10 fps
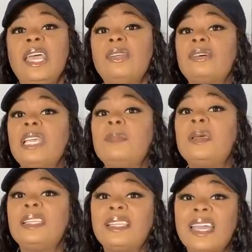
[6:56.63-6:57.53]
and it'll keep
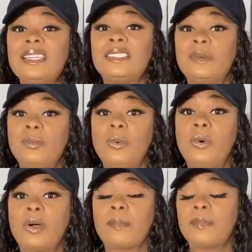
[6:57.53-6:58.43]
it nice and
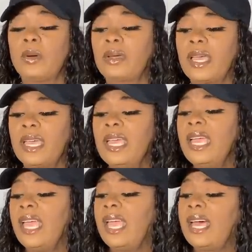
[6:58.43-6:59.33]
warm, okay?
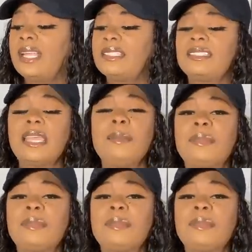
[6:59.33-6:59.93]
And same